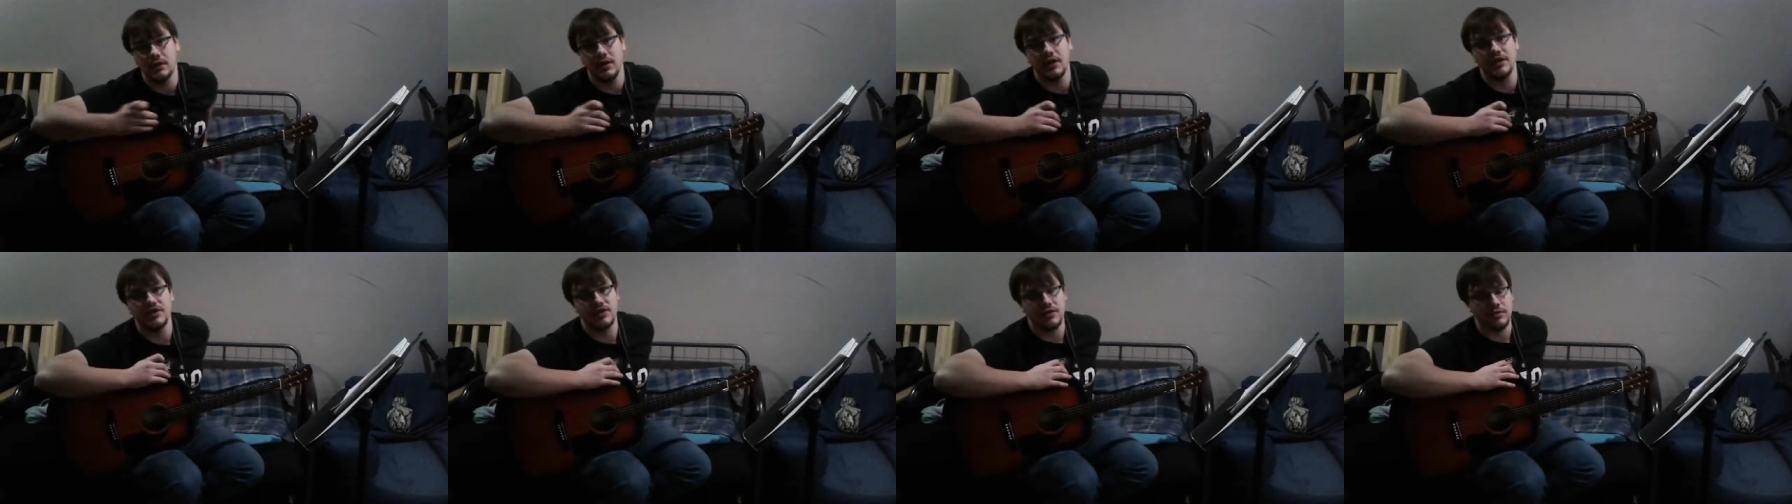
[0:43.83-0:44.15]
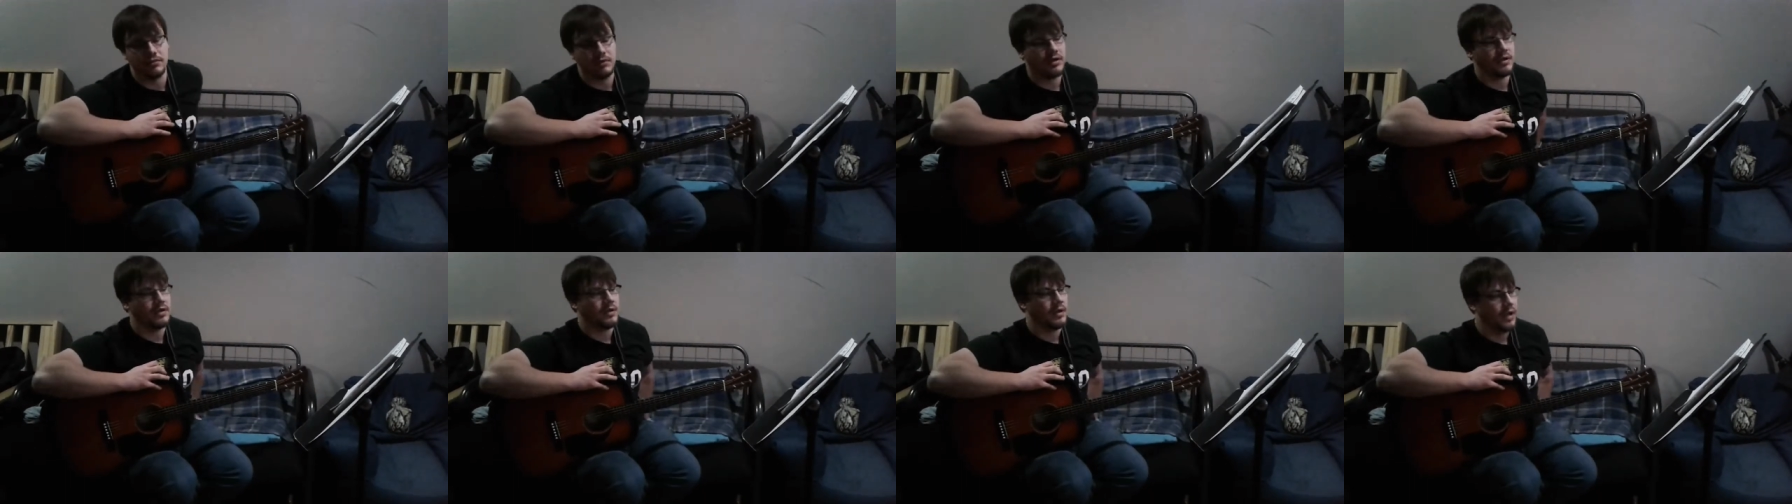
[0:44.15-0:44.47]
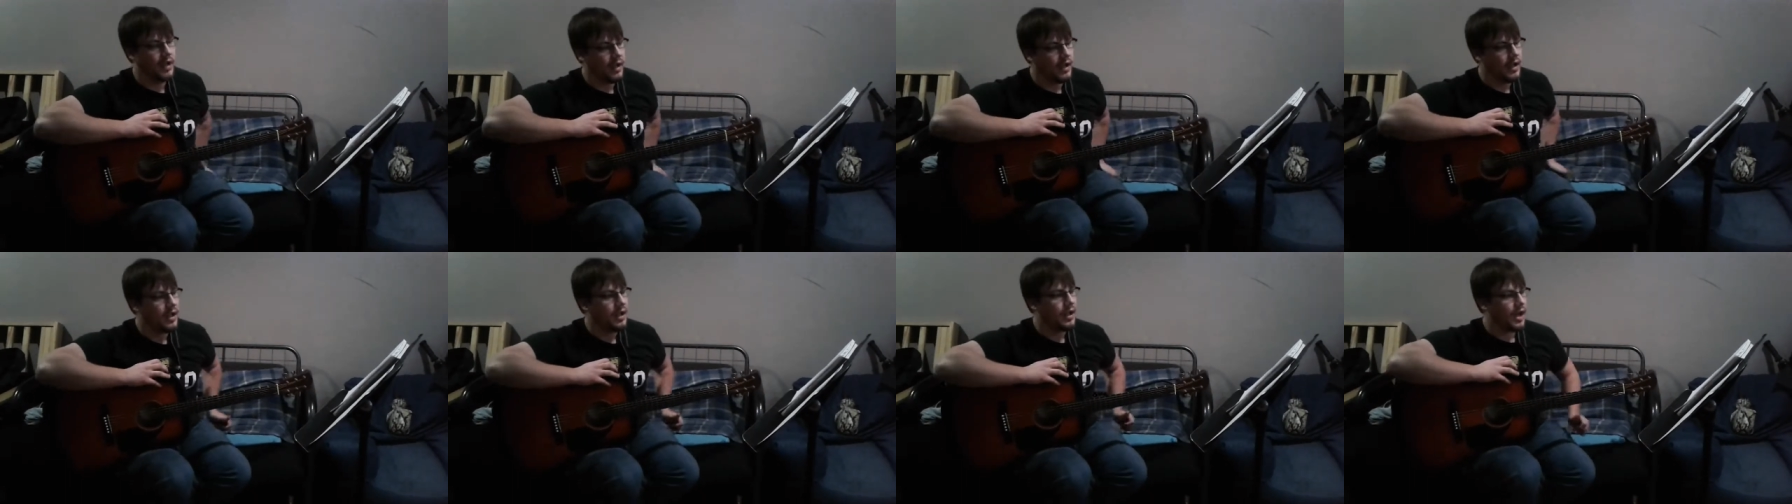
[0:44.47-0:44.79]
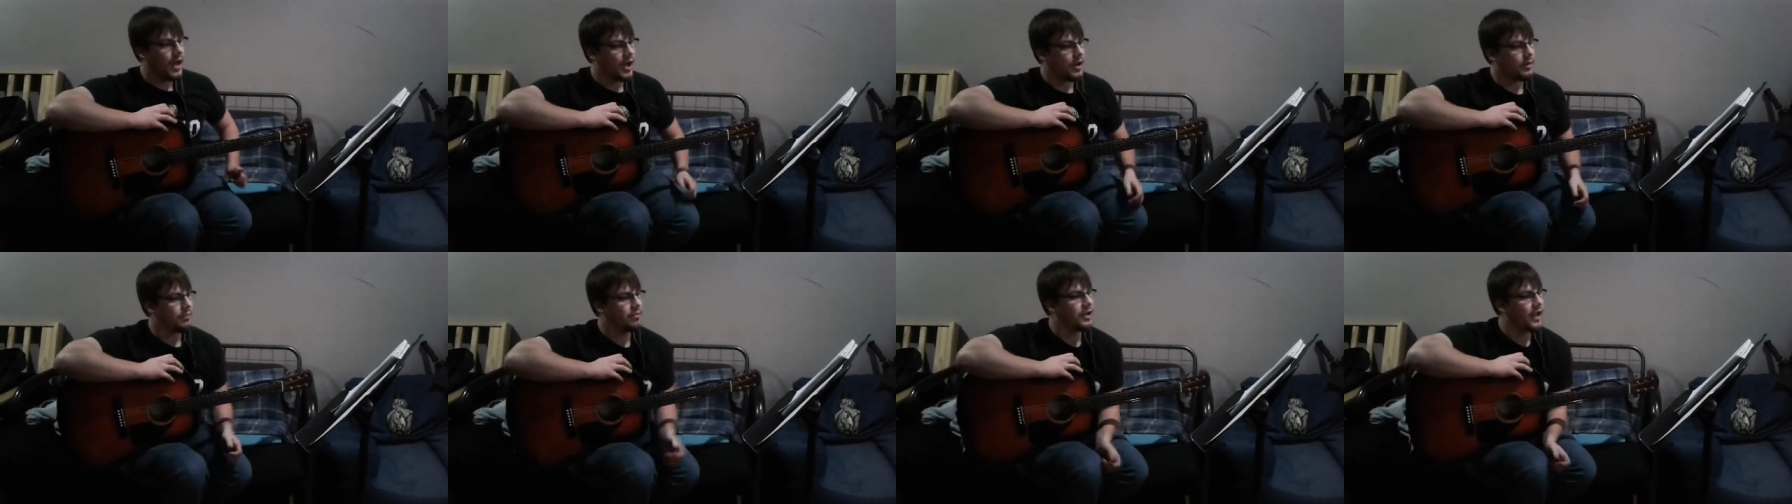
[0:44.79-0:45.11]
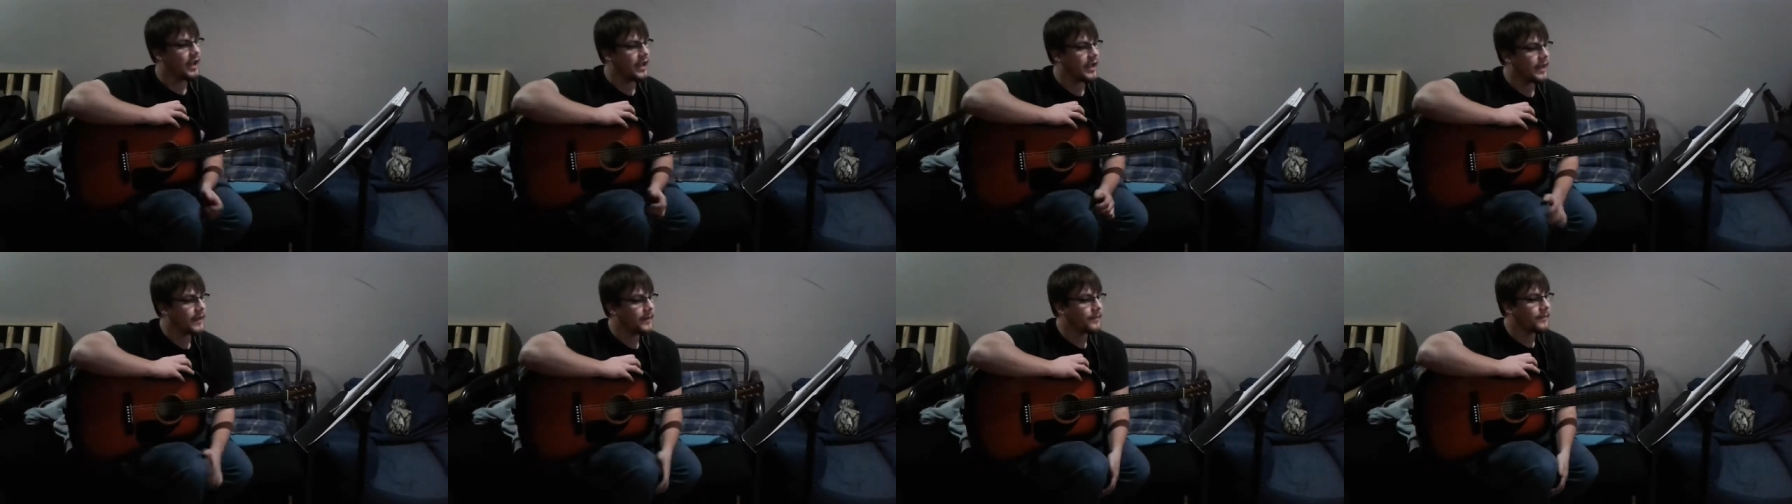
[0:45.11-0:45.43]
instrument
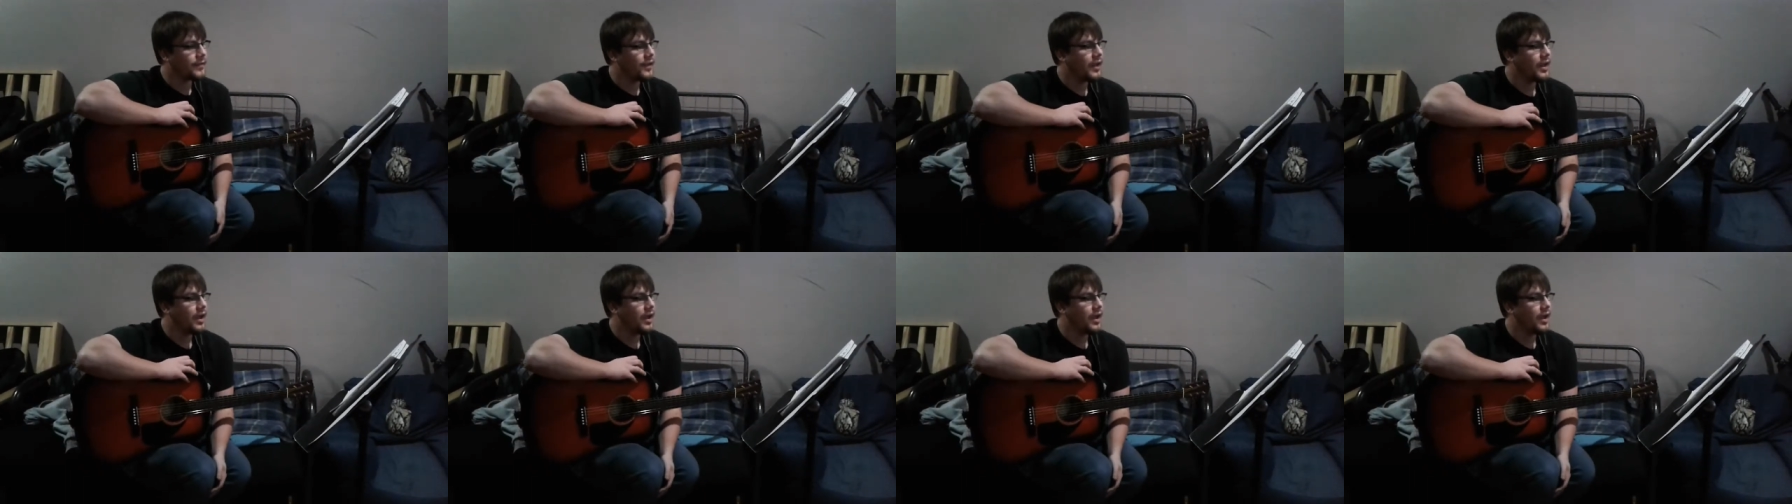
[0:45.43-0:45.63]
playing.